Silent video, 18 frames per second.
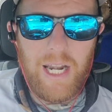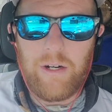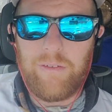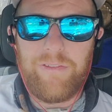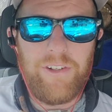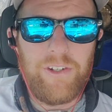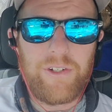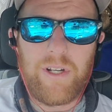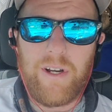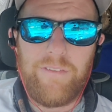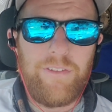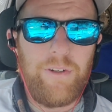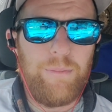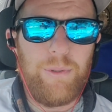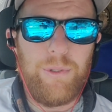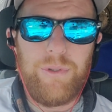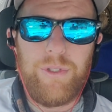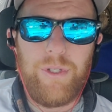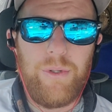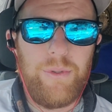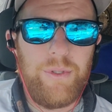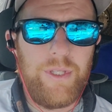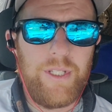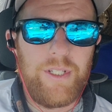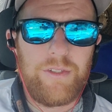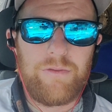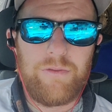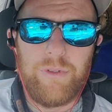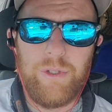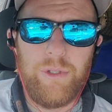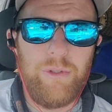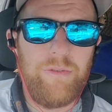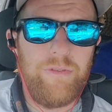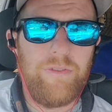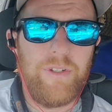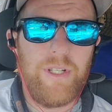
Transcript: don't feel comfortable doing this roof.